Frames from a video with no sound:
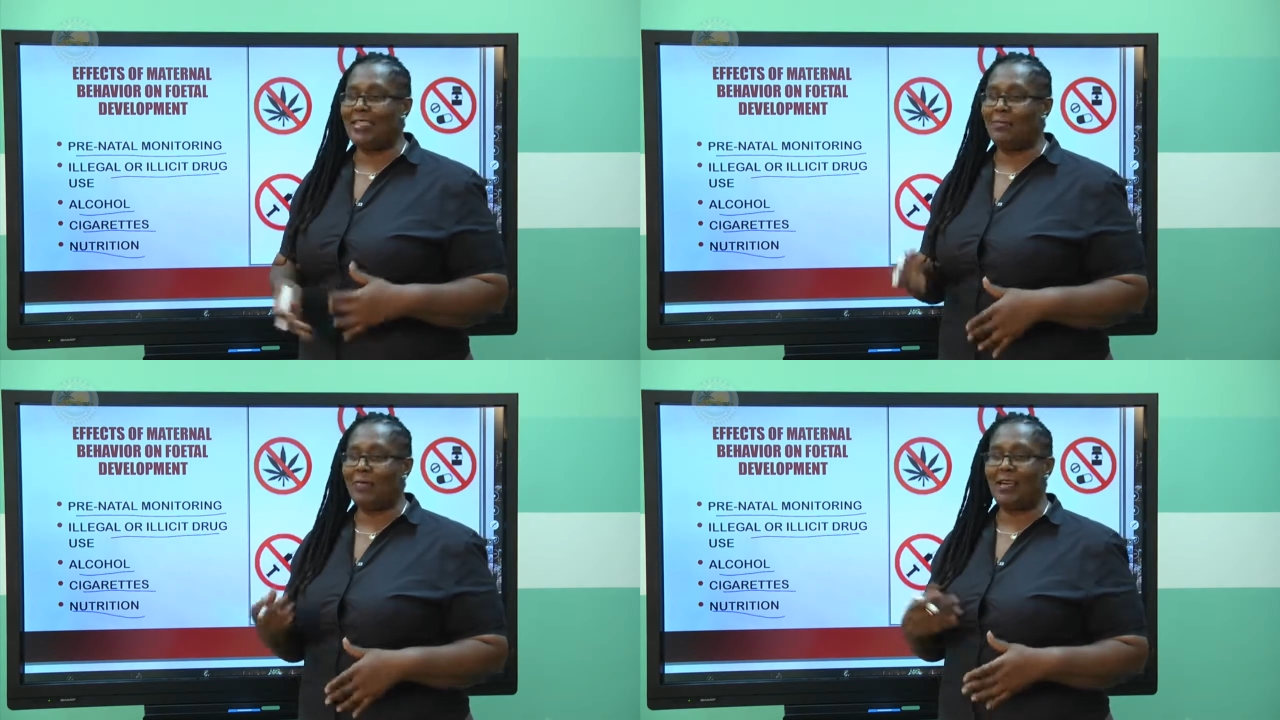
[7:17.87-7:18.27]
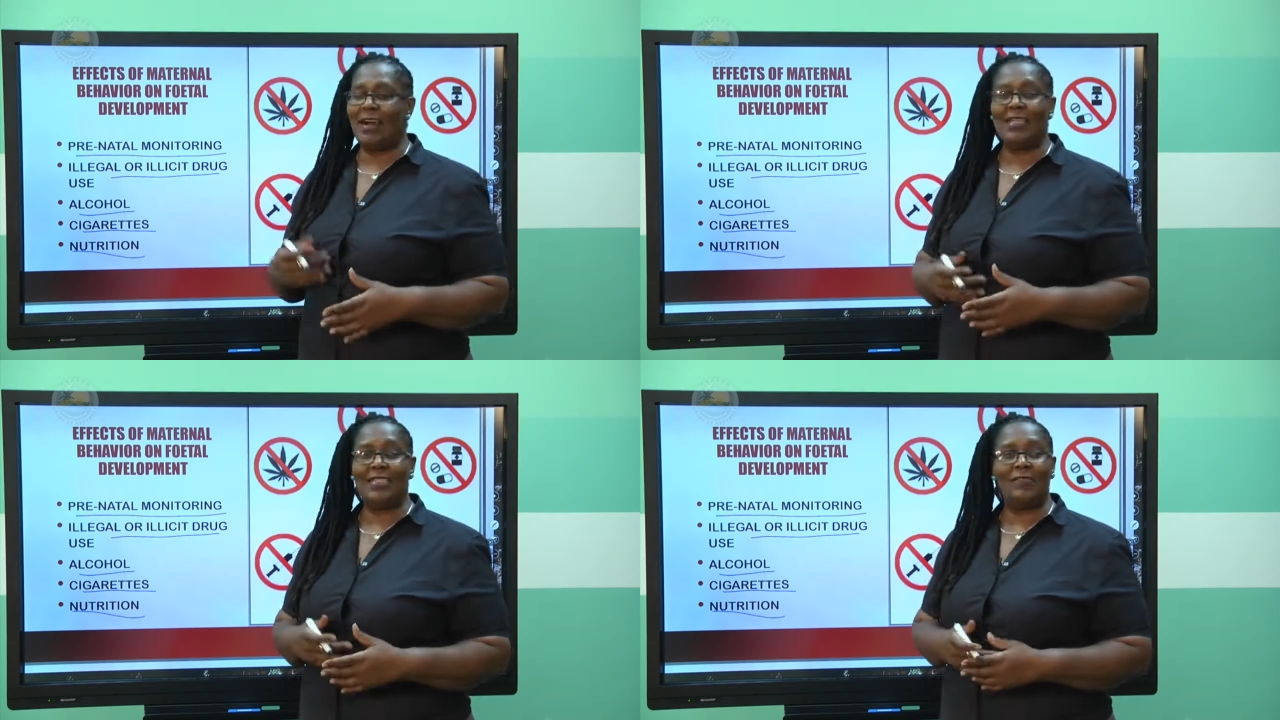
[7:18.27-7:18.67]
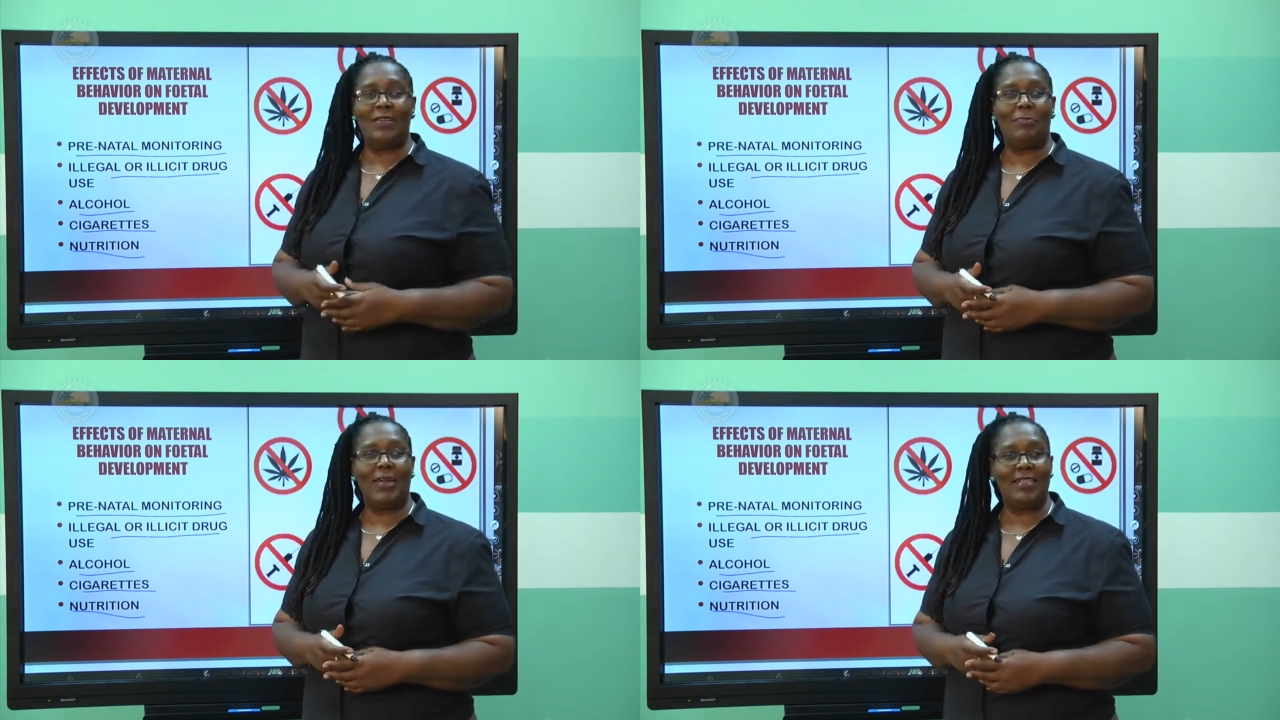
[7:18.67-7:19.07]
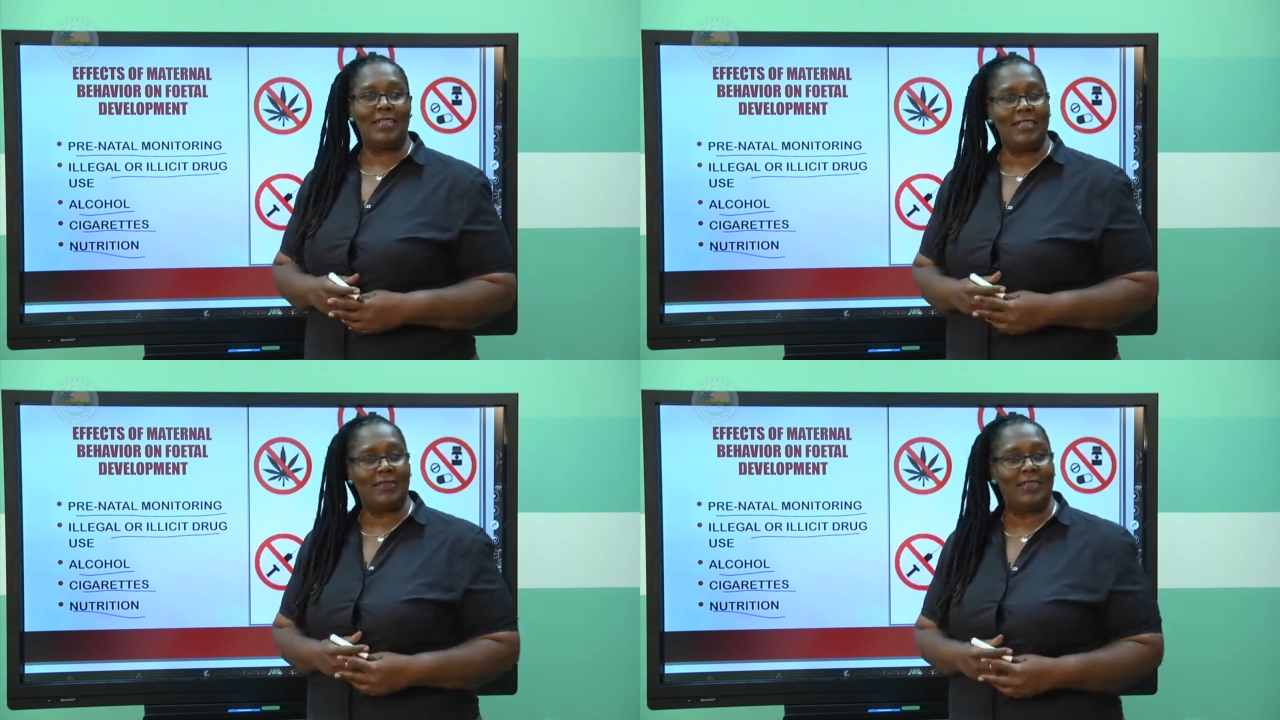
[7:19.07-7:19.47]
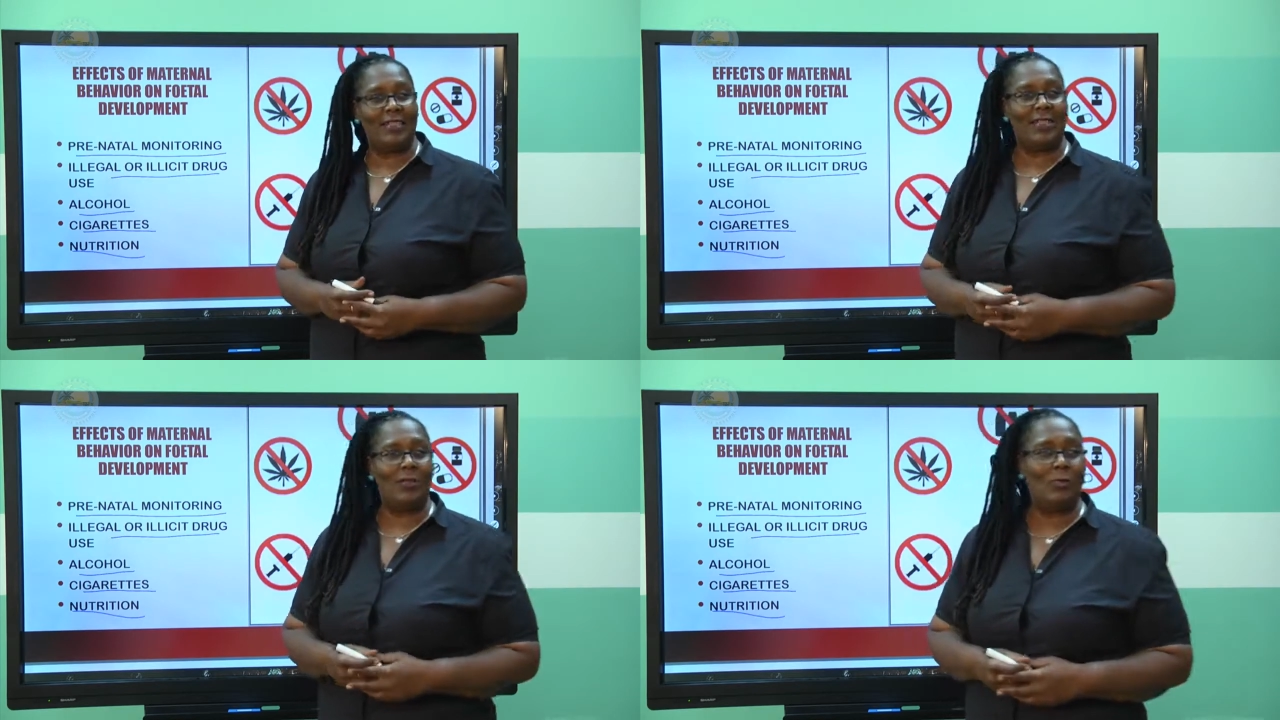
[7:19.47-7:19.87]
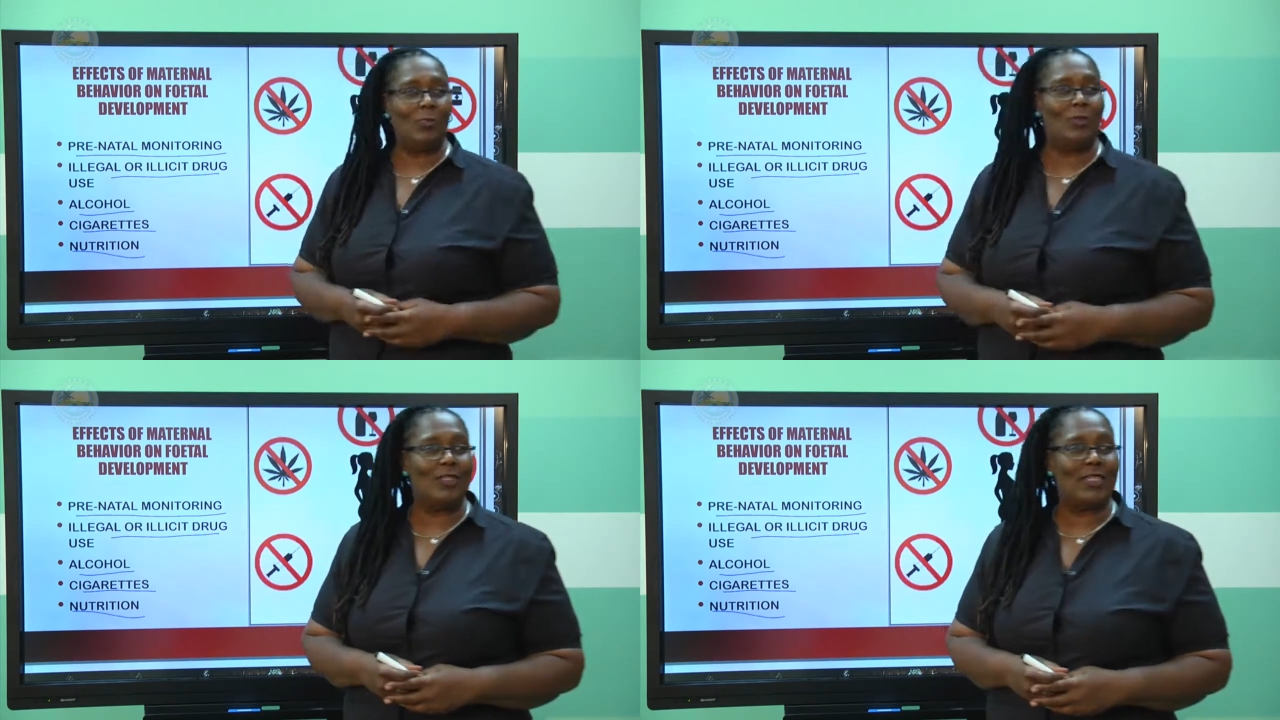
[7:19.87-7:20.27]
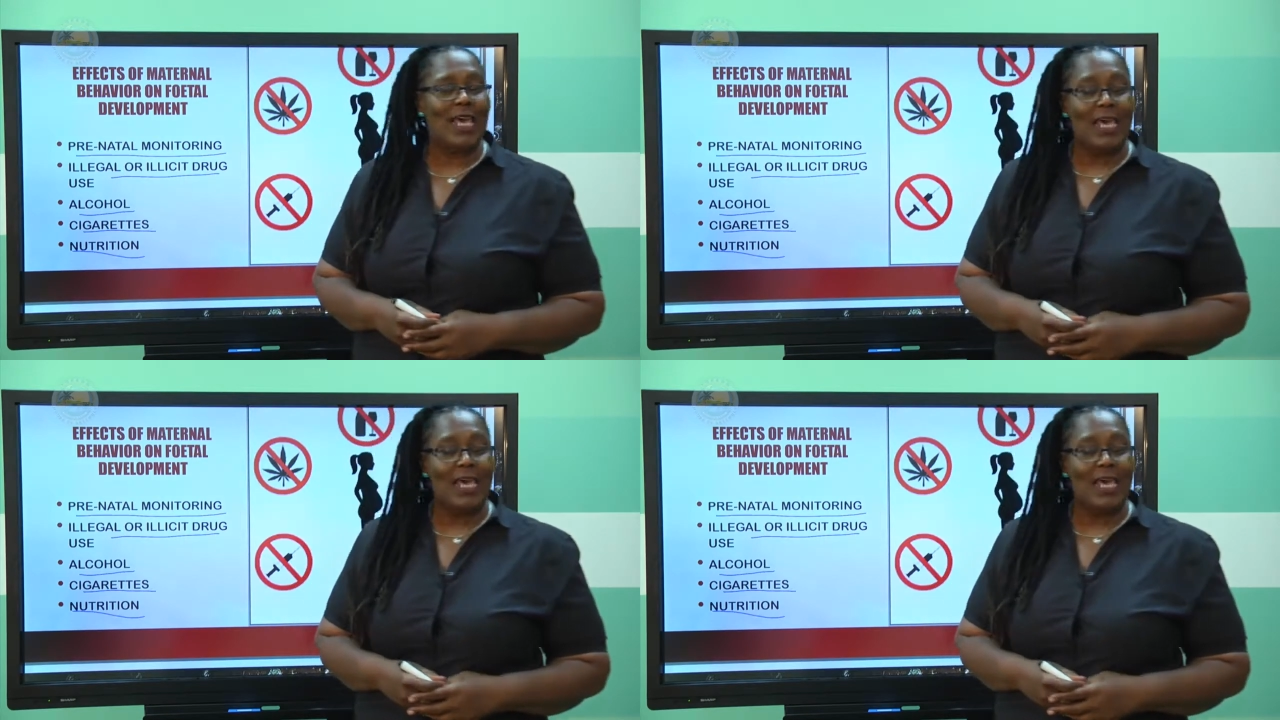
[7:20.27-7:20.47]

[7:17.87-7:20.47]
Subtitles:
and because of the presence of certain hormones,